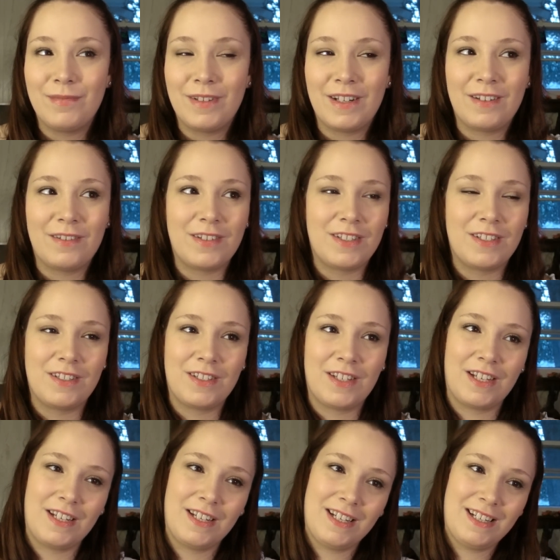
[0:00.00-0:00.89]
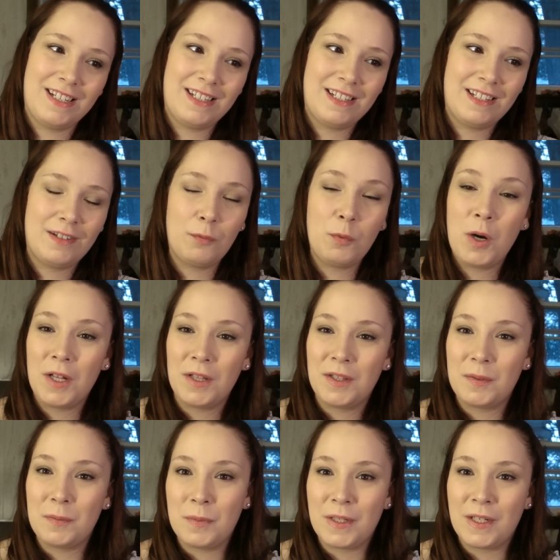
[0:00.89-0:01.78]
I was just like ah, I
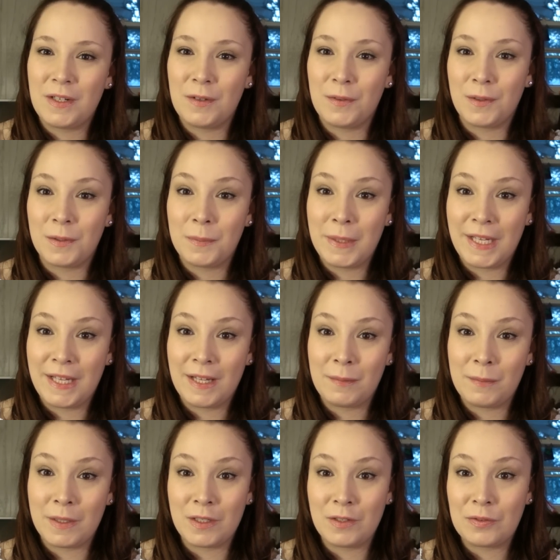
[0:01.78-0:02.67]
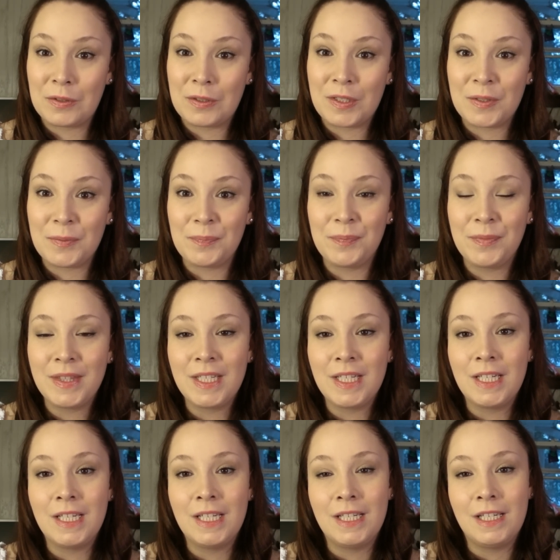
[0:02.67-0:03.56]
want them but I don't want to pay that much for them
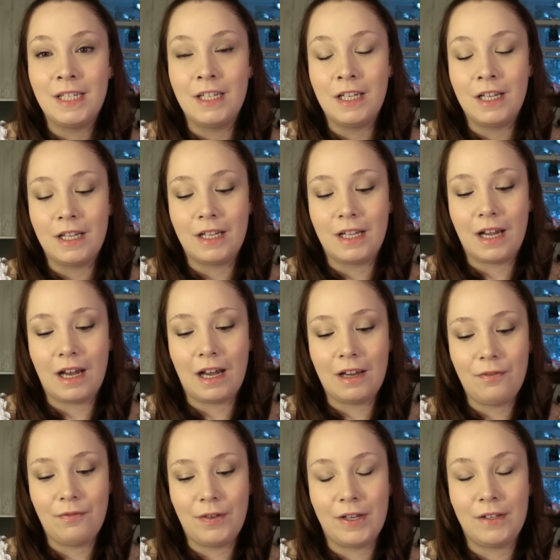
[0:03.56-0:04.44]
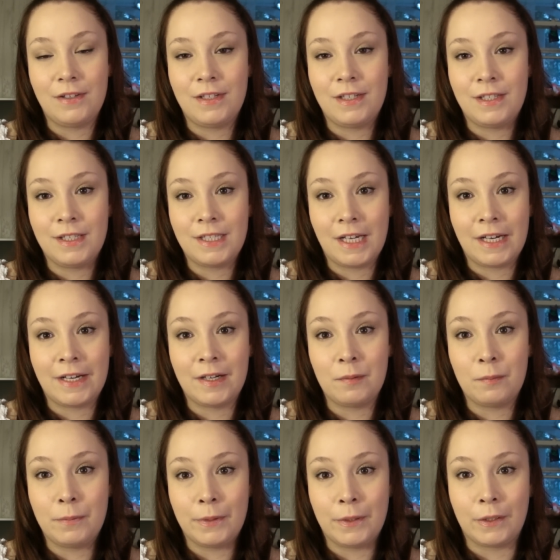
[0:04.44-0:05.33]
I found an
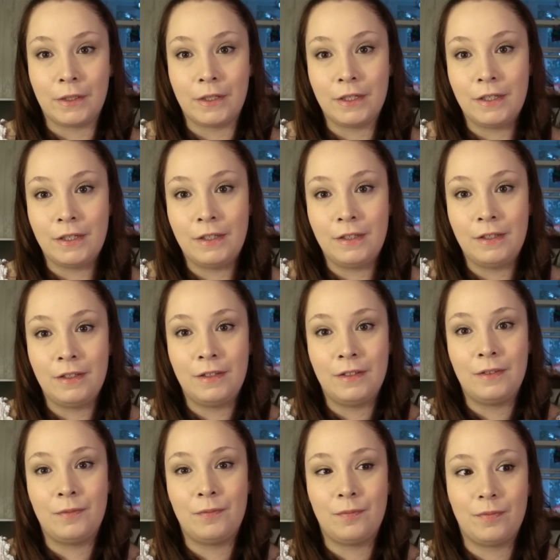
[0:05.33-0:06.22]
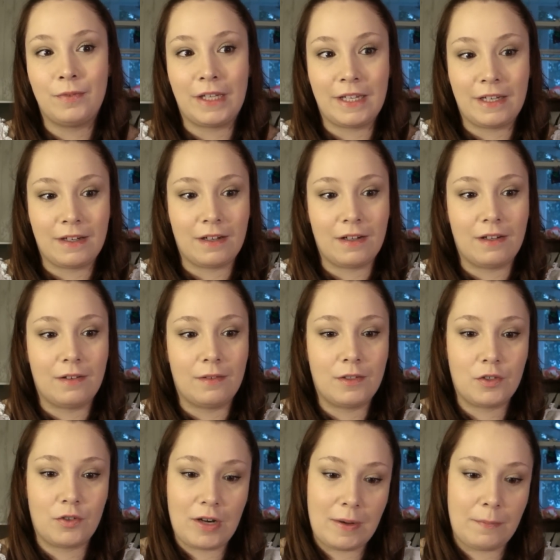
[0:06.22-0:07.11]
entire book like a
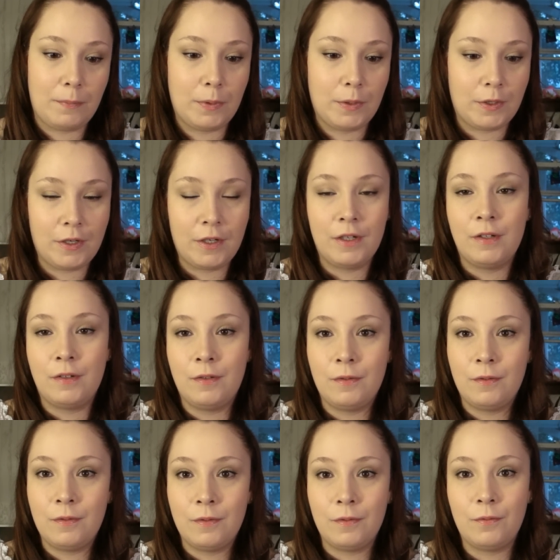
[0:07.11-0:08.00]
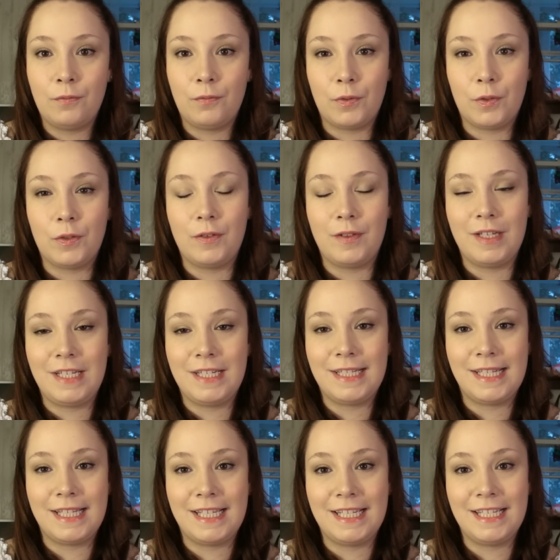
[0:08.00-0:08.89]
scrapbook full of
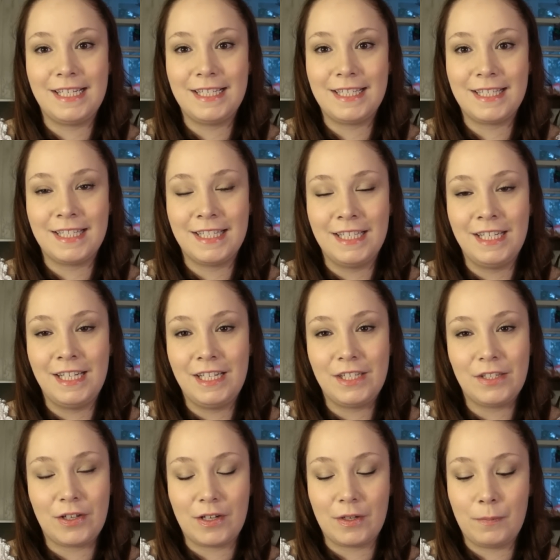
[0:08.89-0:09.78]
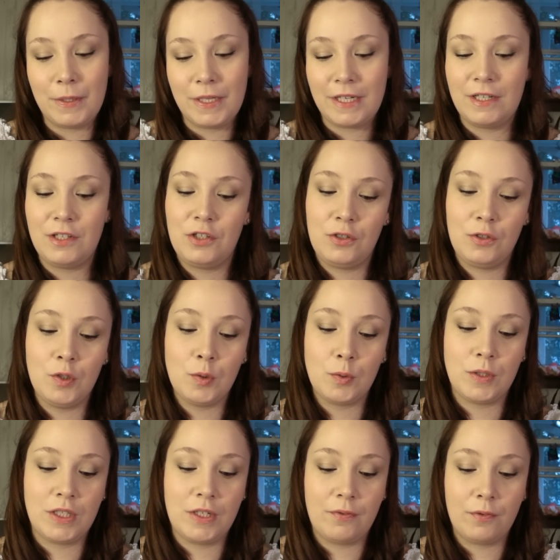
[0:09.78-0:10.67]
these things so I could pick and choose
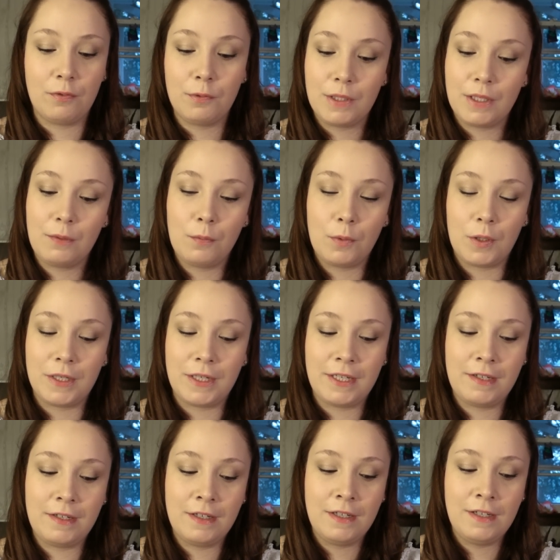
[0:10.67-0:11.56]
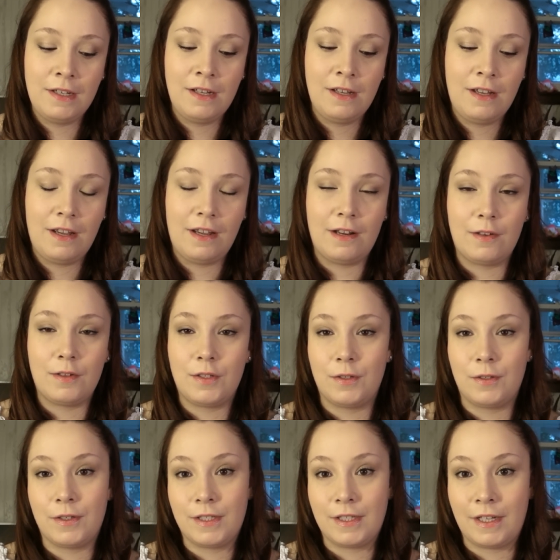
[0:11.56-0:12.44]
whichever one I wanted and I was
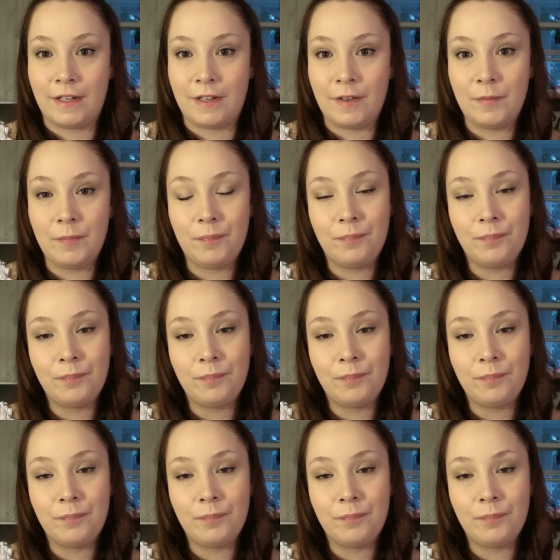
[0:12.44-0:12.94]
so excited